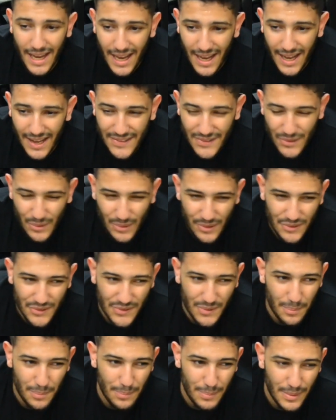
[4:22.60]
So there's
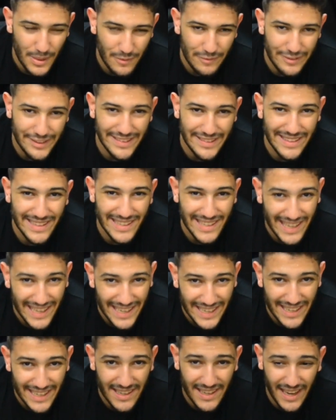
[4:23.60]
a bit of a
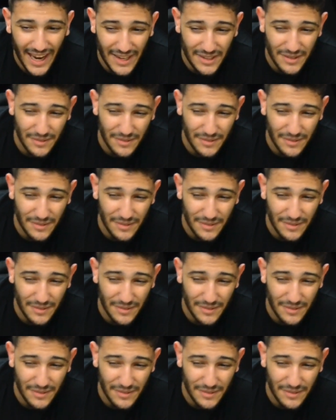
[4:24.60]
delay kind of.